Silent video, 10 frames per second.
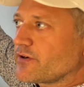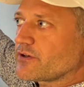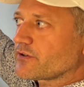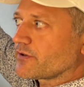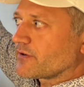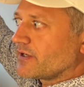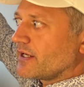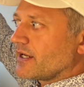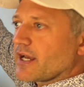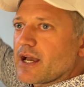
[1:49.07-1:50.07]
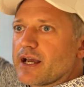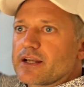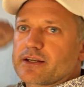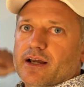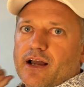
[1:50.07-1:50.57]
very good.
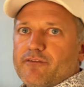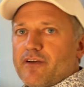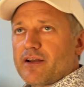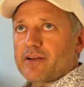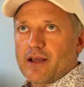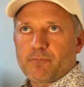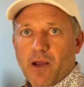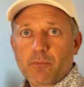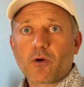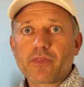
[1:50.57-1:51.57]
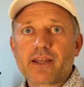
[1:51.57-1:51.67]
And I bought